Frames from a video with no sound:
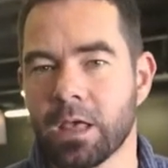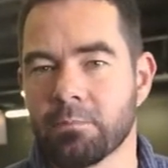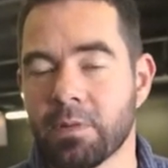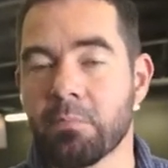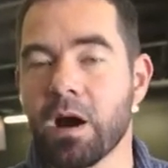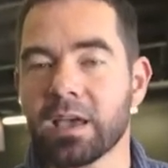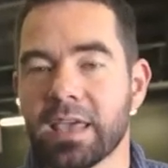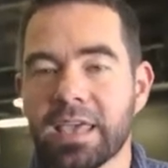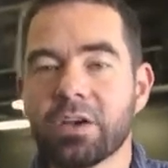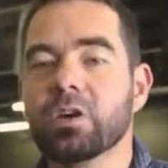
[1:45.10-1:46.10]
Maar mag
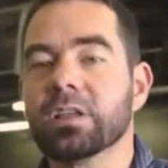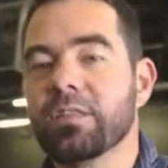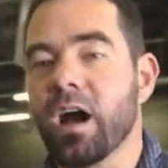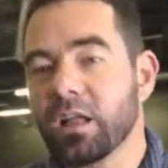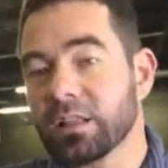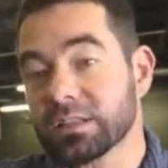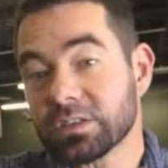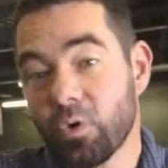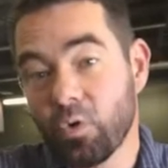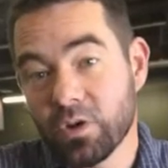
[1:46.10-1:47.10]
jy jou gedagtes
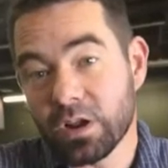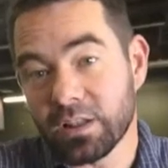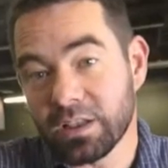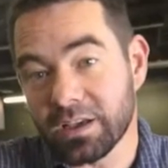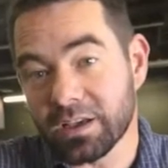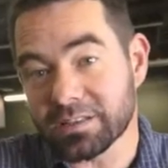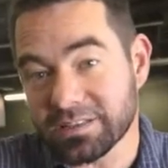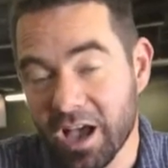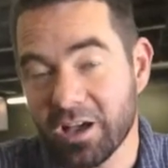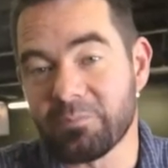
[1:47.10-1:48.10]
onder die
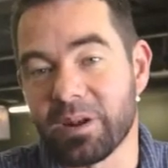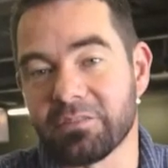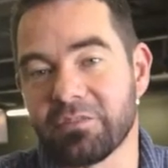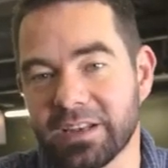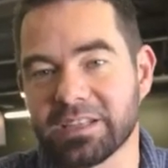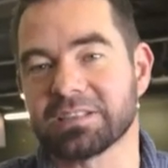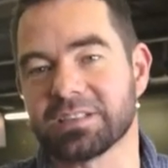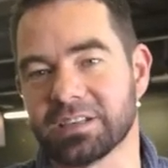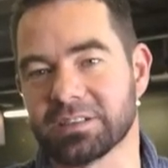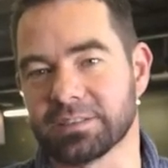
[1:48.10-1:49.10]
gesag bring van Jesus
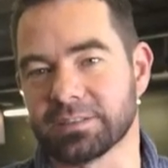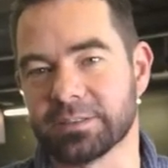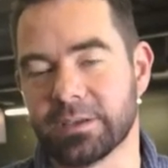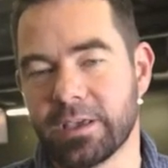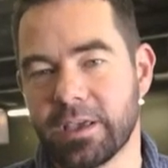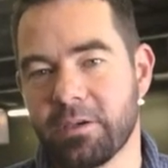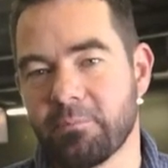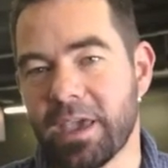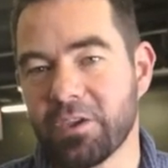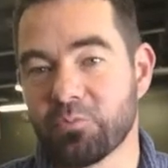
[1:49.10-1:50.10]
Christus.
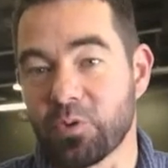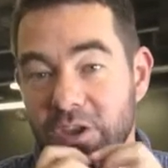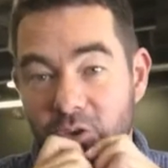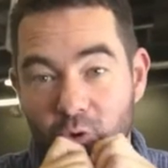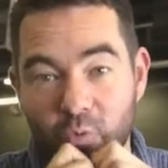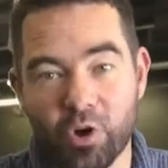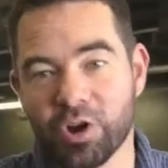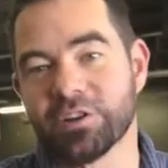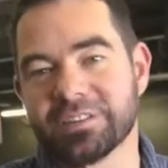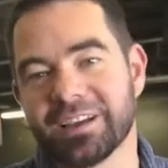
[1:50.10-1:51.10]
May you bring your
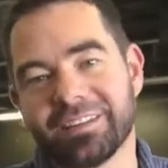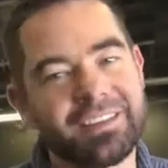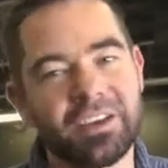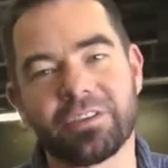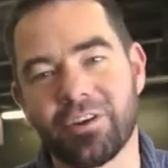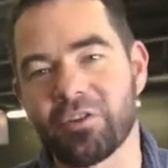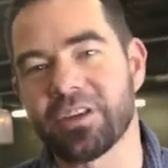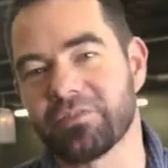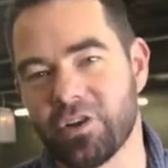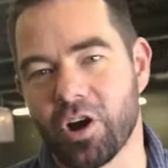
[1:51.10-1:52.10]
words under the authority
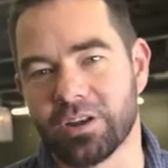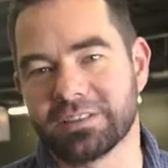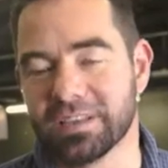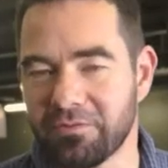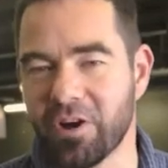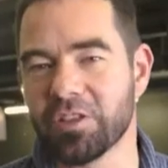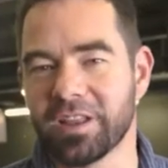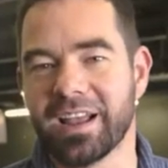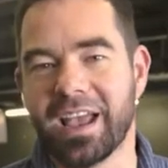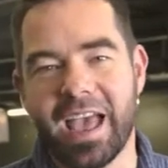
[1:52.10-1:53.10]
of God. And say,
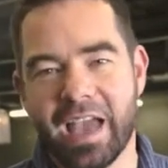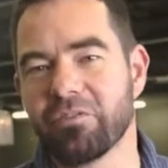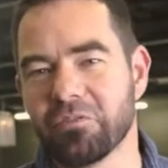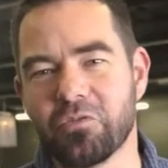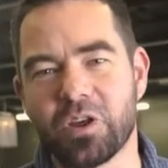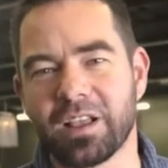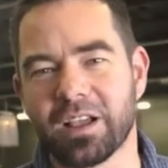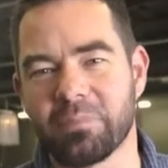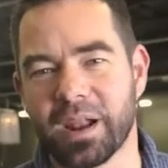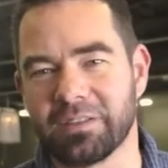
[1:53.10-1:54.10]
Father, ek wil woorde
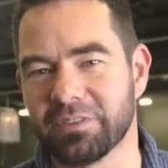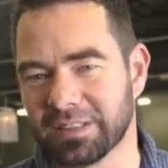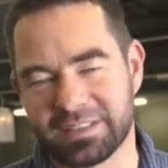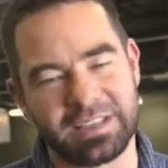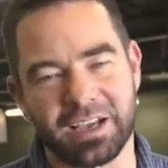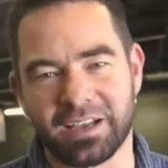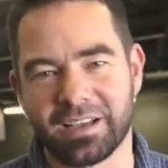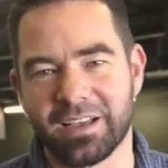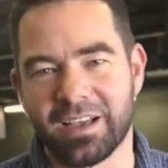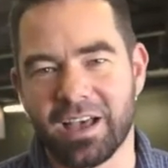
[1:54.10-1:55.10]
gebruik wat stig.
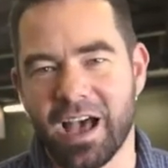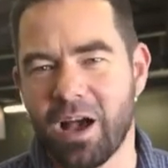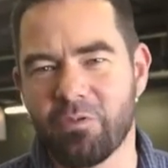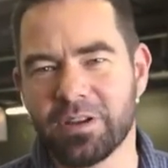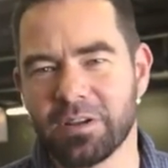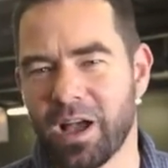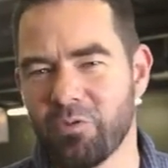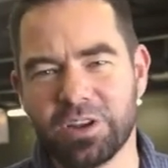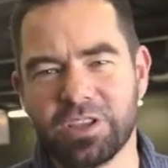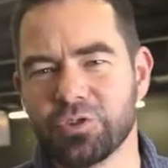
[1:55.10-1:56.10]
I
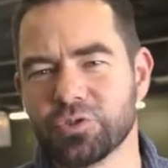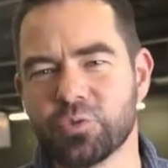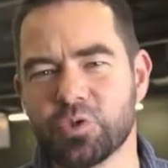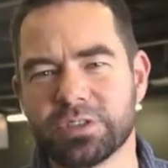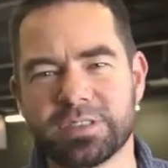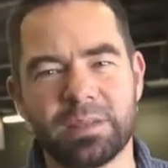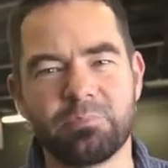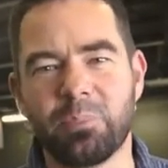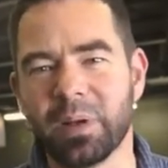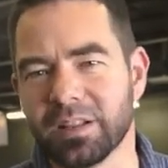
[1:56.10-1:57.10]
want to use words
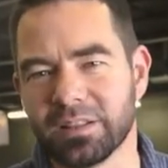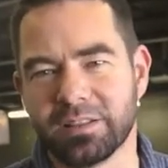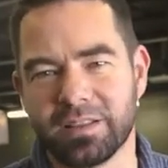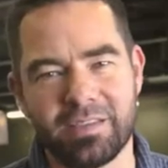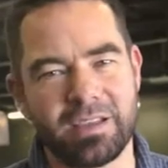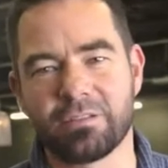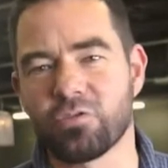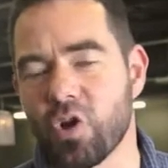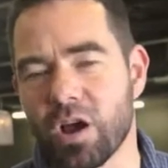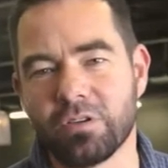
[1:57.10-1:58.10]
that build and that
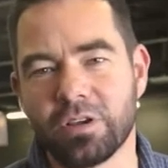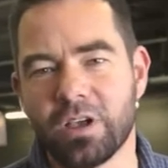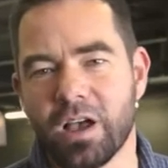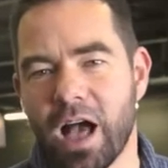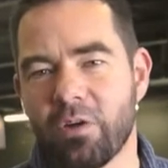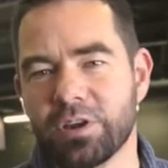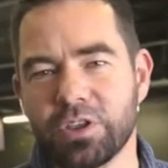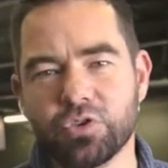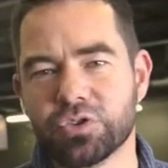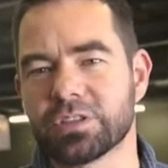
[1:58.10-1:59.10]
grow. I want to
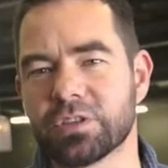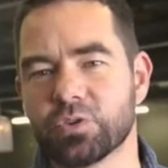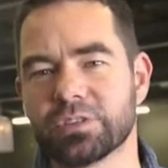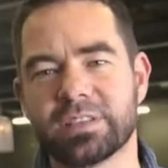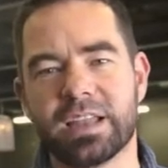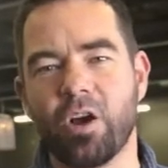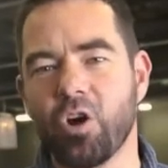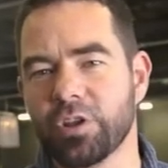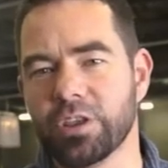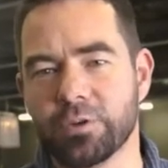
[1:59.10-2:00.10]
use thoughts that
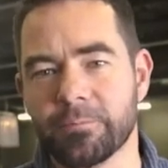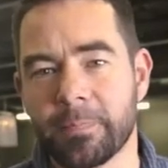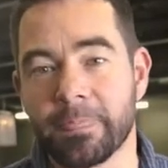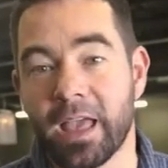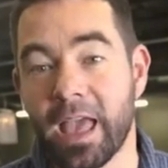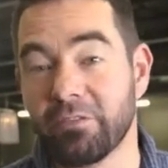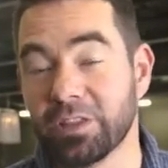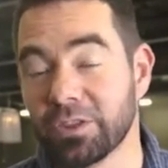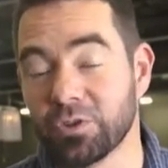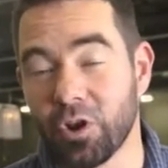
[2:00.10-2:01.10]
honor you. Ek wil
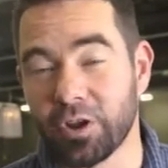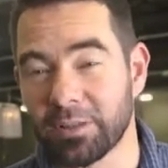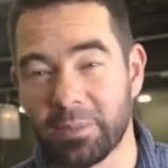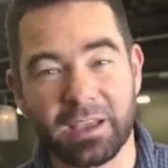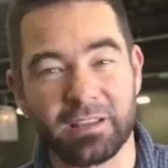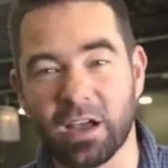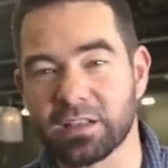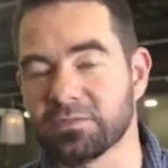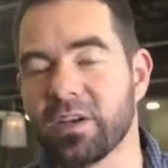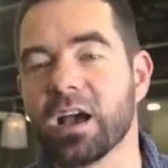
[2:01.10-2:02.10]
nie toelaat dat my
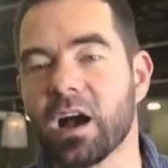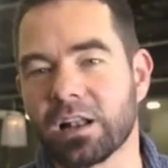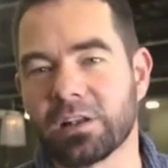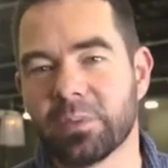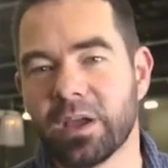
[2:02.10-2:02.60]
gedagtes weghardloop